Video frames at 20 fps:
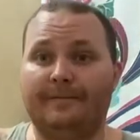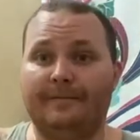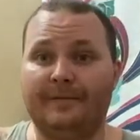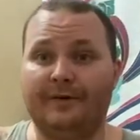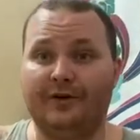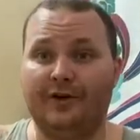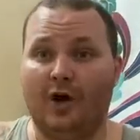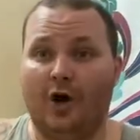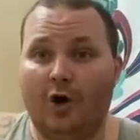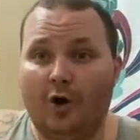
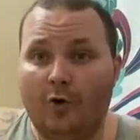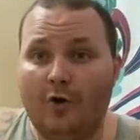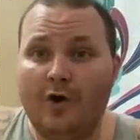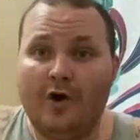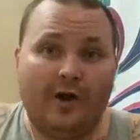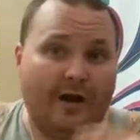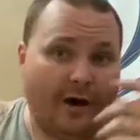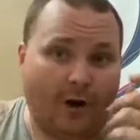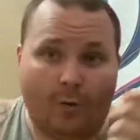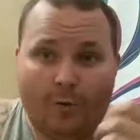you know,
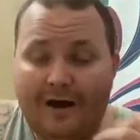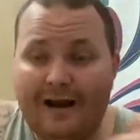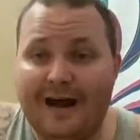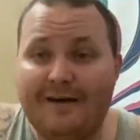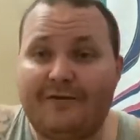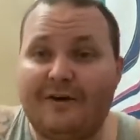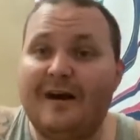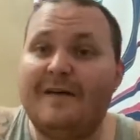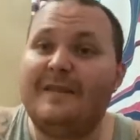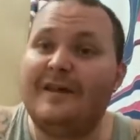or
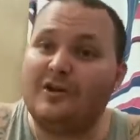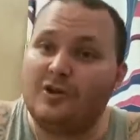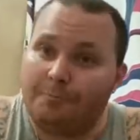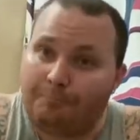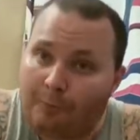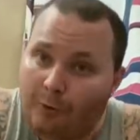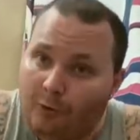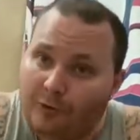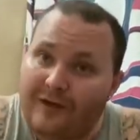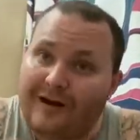whatever, and then you
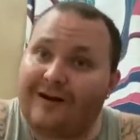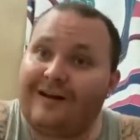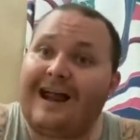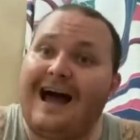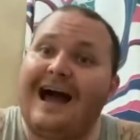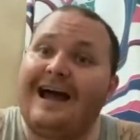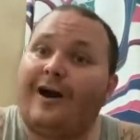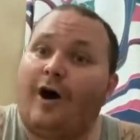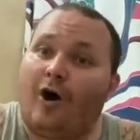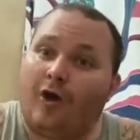pull their
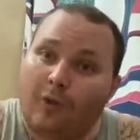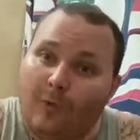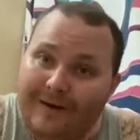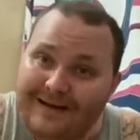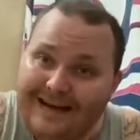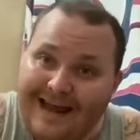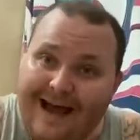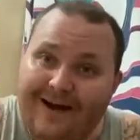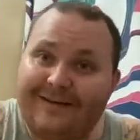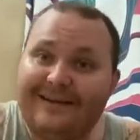line all the
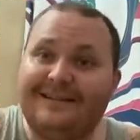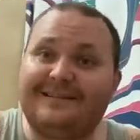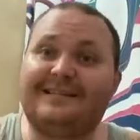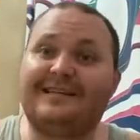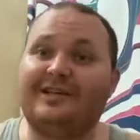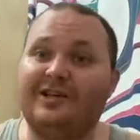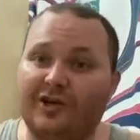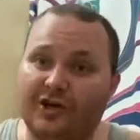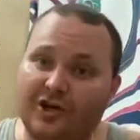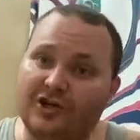way down
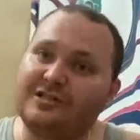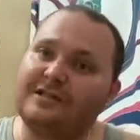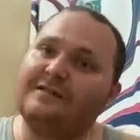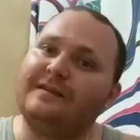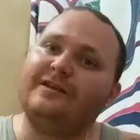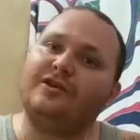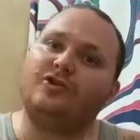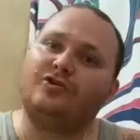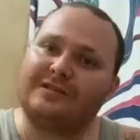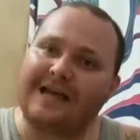into yours, and
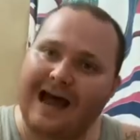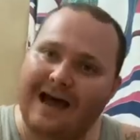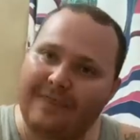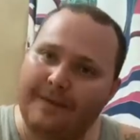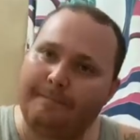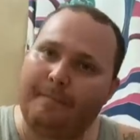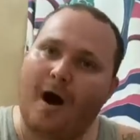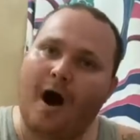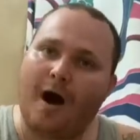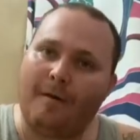then you tie
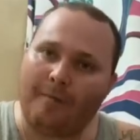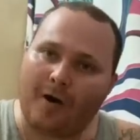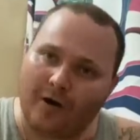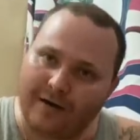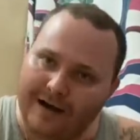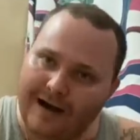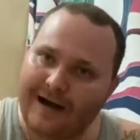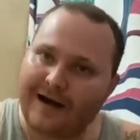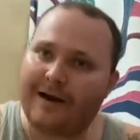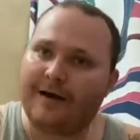the bomb
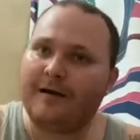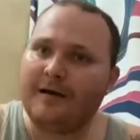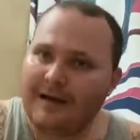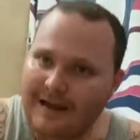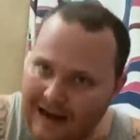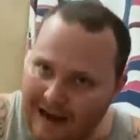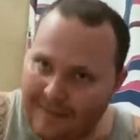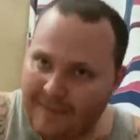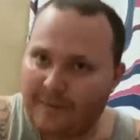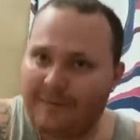on there,
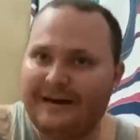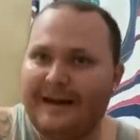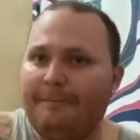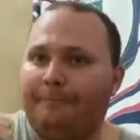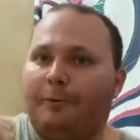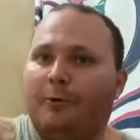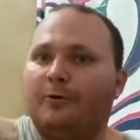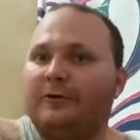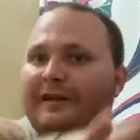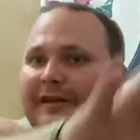and then when they
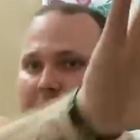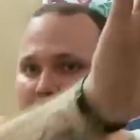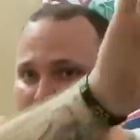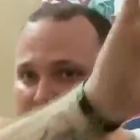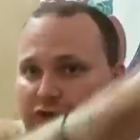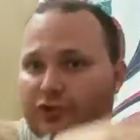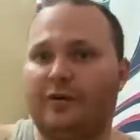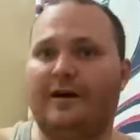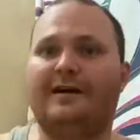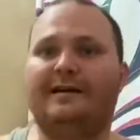pull it, it
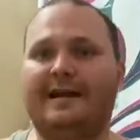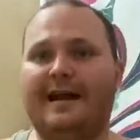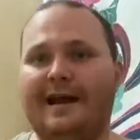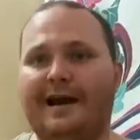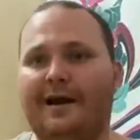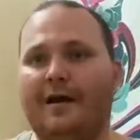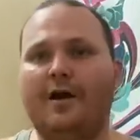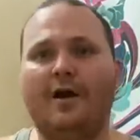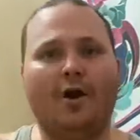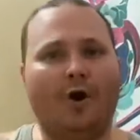goes straight
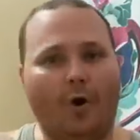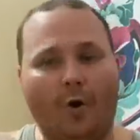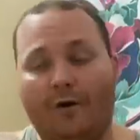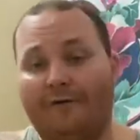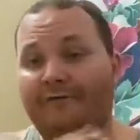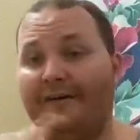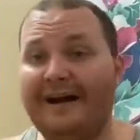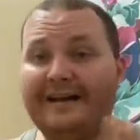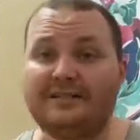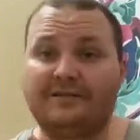there,
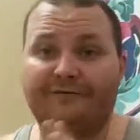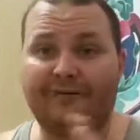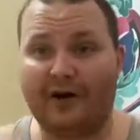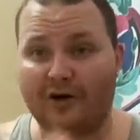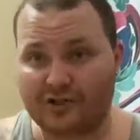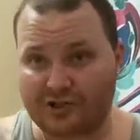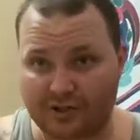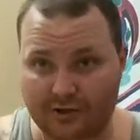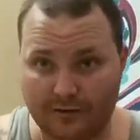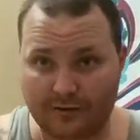or vice
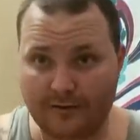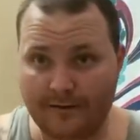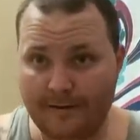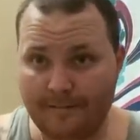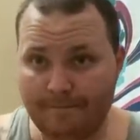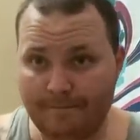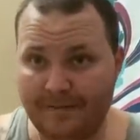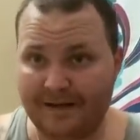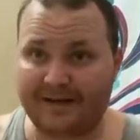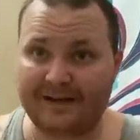versa,
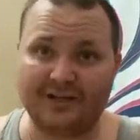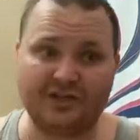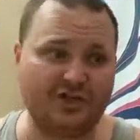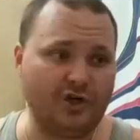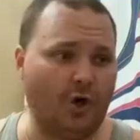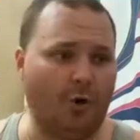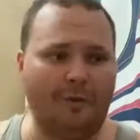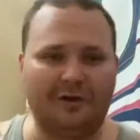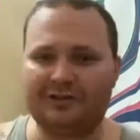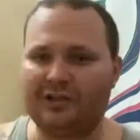because you
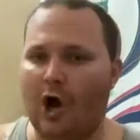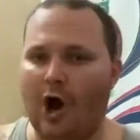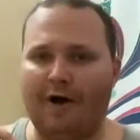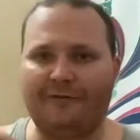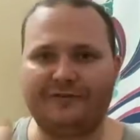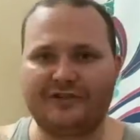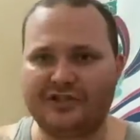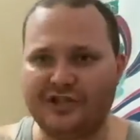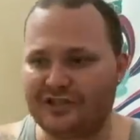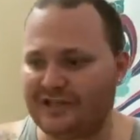don't want the
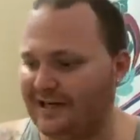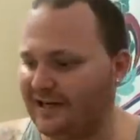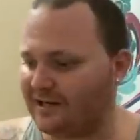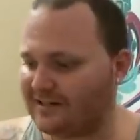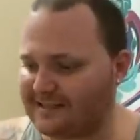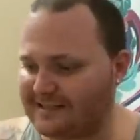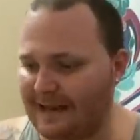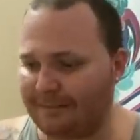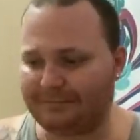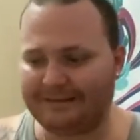officers
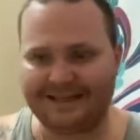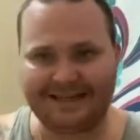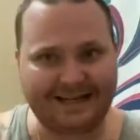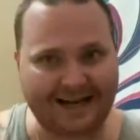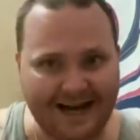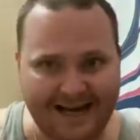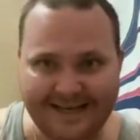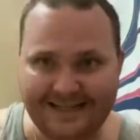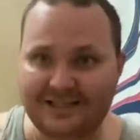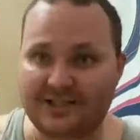intercepting
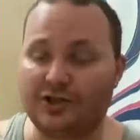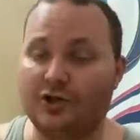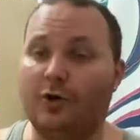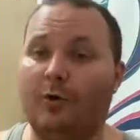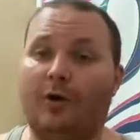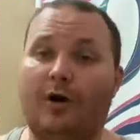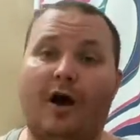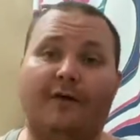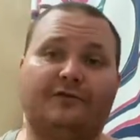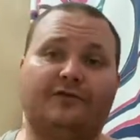kites, you don't
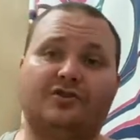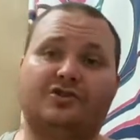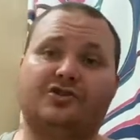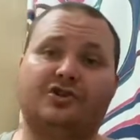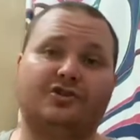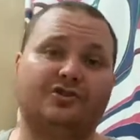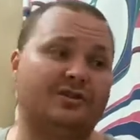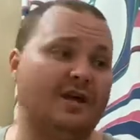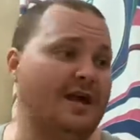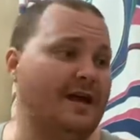want
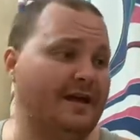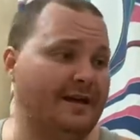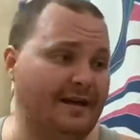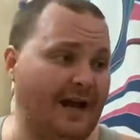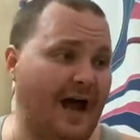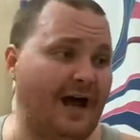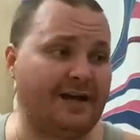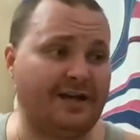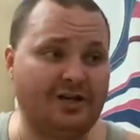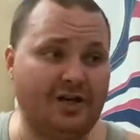officers
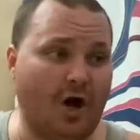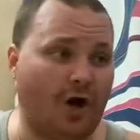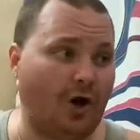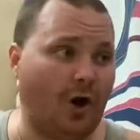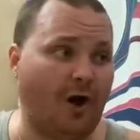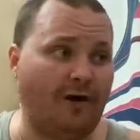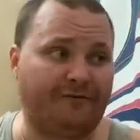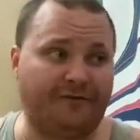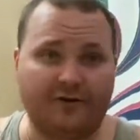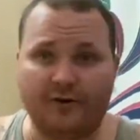knocking y'all
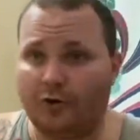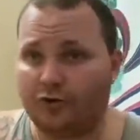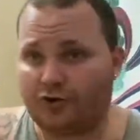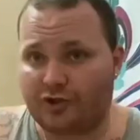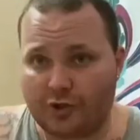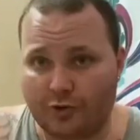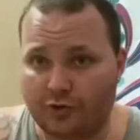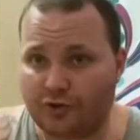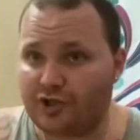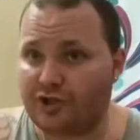off for no
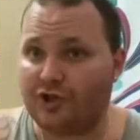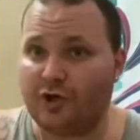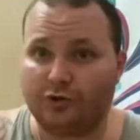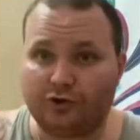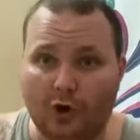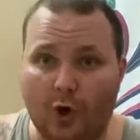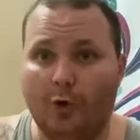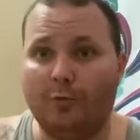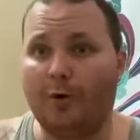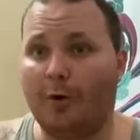Tunchi, no
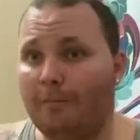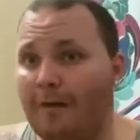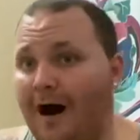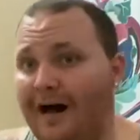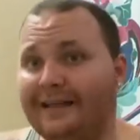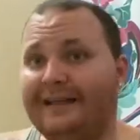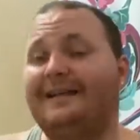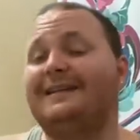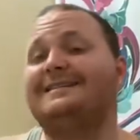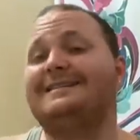dope, no
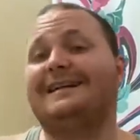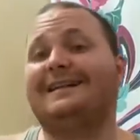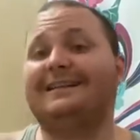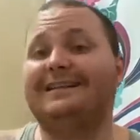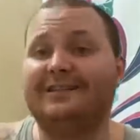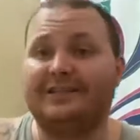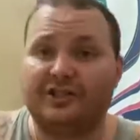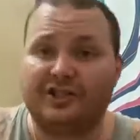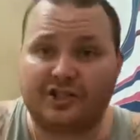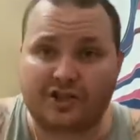Molly, because it
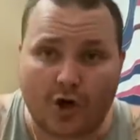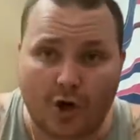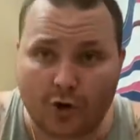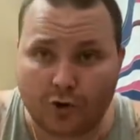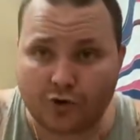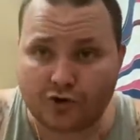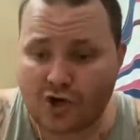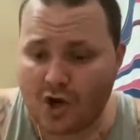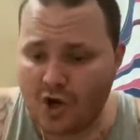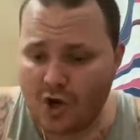clearly
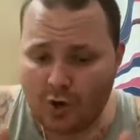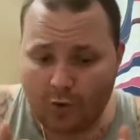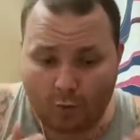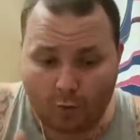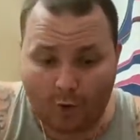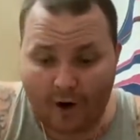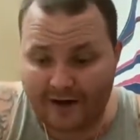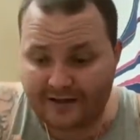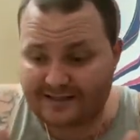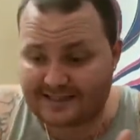shows
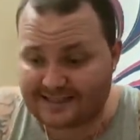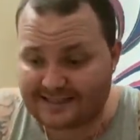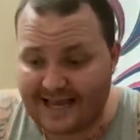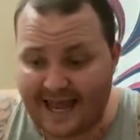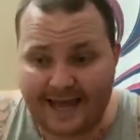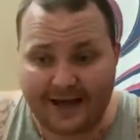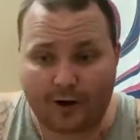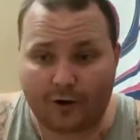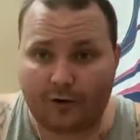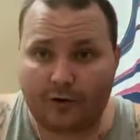what
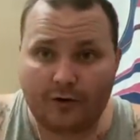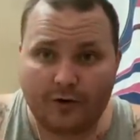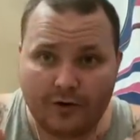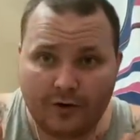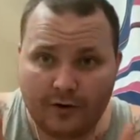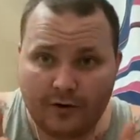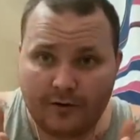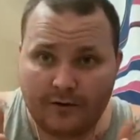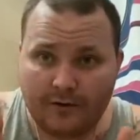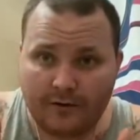cell
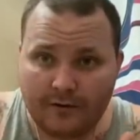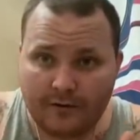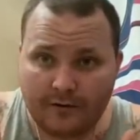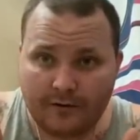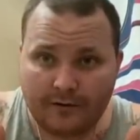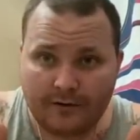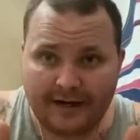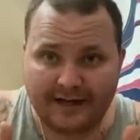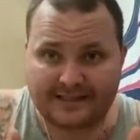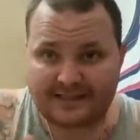
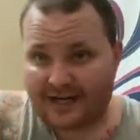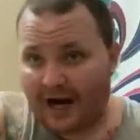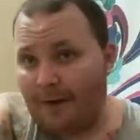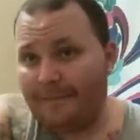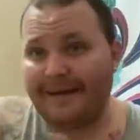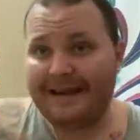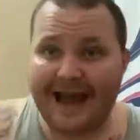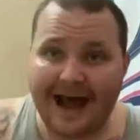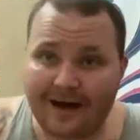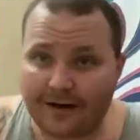it's
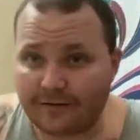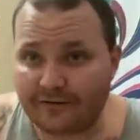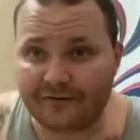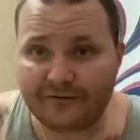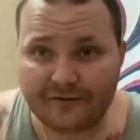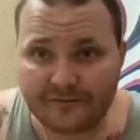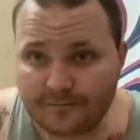coming out of.